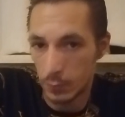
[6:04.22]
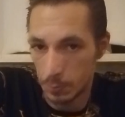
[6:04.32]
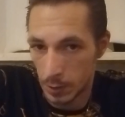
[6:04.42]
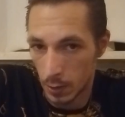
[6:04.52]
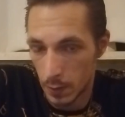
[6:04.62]
from
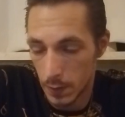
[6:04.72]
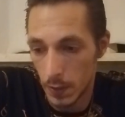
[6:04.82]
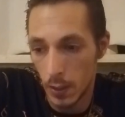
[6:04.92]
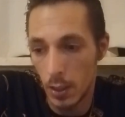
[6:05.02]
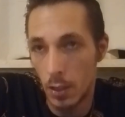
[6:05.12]
the cars
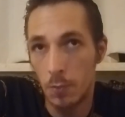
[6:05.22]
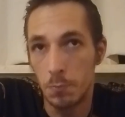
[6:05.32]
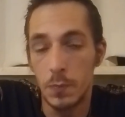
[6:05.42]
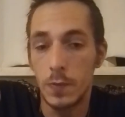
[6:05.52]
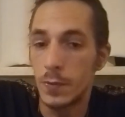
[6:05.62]

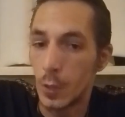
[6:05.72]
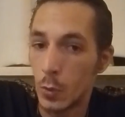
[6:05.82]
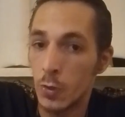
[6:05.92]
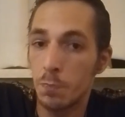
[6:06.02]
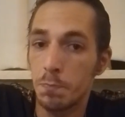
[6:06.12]

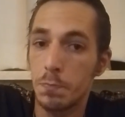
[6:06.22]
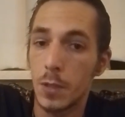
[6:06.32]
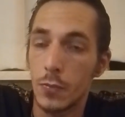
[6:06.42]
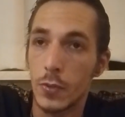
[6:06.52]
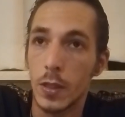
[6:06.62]
don't,
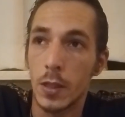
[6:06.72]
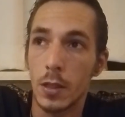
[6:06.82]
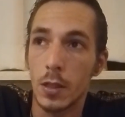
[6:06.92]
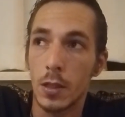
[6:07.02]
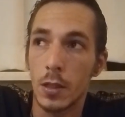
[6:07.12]

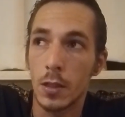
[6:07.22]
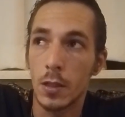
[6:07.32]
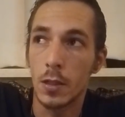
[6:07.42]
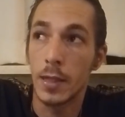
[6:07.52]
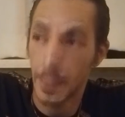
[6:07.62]

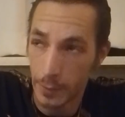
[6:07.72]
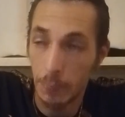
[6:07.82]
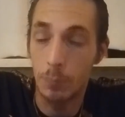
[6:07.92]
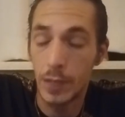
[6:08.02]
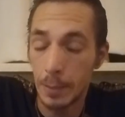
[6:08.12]
yeah,
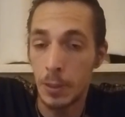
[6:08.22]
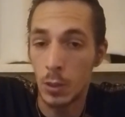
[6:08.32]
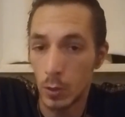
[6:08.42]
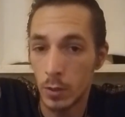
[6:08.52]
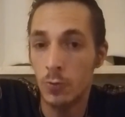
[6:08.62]
they
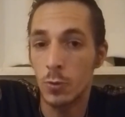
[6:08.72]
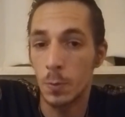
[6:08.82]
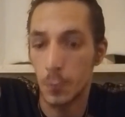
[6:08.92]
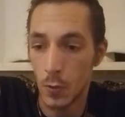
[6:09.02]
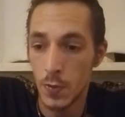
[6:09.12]
belong to the
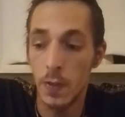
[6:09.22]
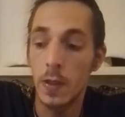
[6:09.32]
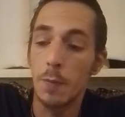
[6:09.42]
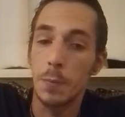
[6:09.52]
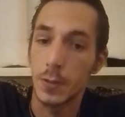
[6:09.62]

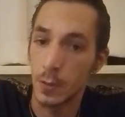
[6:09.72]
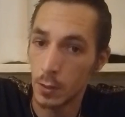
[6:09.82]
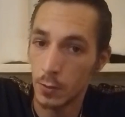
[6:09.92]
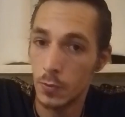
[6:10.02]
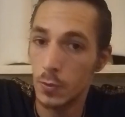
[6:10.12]
person, but
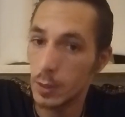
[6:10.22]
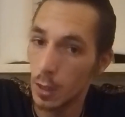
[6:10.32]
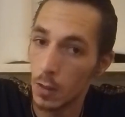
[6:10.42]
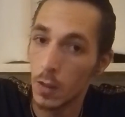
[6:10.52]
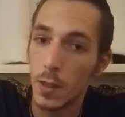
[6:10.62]
not to the
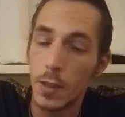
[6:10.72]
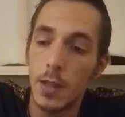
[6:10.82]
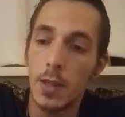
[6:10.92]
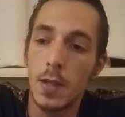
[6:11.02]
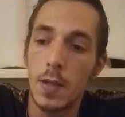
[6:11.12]
car.
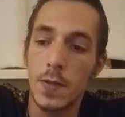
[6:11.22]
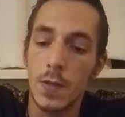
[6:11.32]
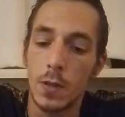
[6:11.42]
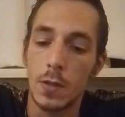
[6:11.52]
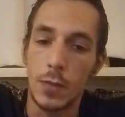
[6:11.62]

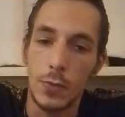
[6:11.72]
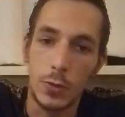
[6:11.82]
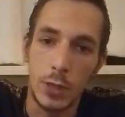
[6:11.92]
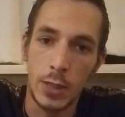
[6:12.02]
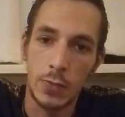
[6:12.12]
So if you
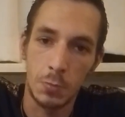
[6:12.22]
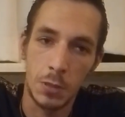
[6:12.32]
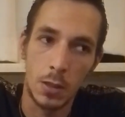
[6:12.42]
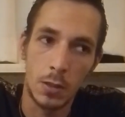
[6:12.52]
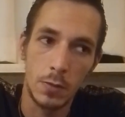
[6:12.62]
change from
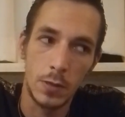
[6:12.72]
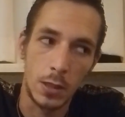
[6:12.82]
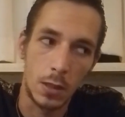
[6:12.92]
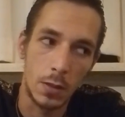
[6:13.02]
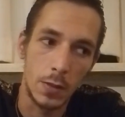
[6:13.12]
car, the
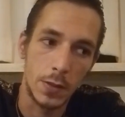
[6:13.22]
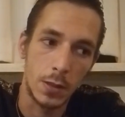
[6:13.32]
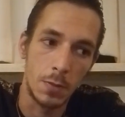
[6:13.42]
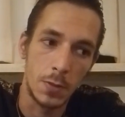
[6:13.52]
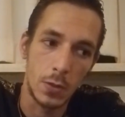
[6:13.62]
car is
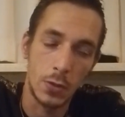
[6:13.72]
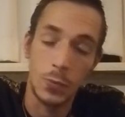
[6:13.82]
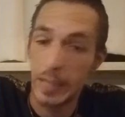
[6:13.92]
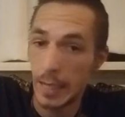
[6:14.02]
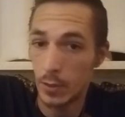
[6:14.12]
going to be sold
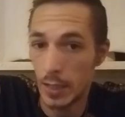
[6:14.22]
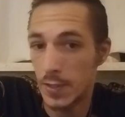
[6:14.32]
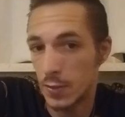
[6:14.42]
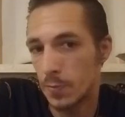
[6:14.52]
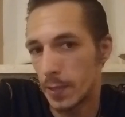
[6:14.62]
without
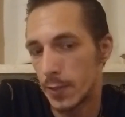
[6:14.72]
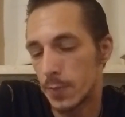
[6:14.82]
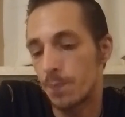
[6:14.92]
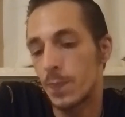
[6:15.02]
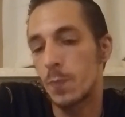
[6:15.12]
license plates.
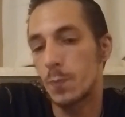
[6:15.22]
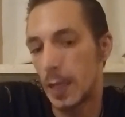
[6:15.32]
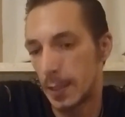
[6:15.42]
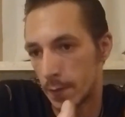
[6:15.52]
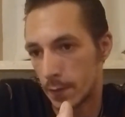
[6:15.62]

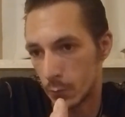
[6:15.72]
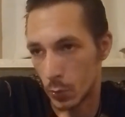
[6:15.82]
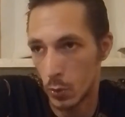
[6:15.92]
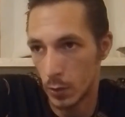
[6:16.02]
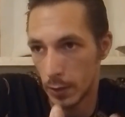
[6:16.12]
And the
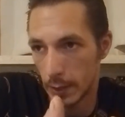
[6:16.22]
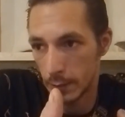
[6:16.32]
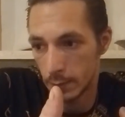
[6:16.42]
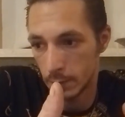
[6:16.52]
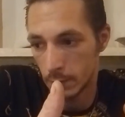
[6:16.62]
rule
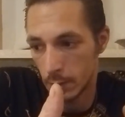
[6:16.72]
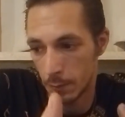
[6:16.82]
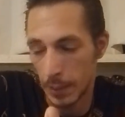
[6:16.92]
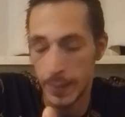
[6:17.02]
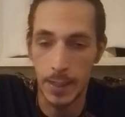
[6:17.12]
in
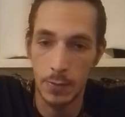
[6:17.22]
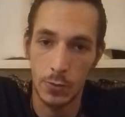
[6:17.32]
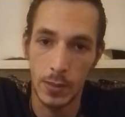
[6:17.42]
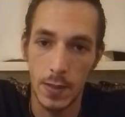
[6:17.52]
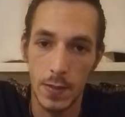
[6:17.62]
my
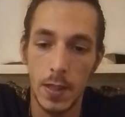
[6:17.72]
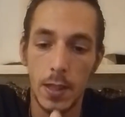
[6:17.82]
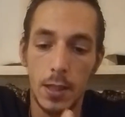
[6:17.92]
country is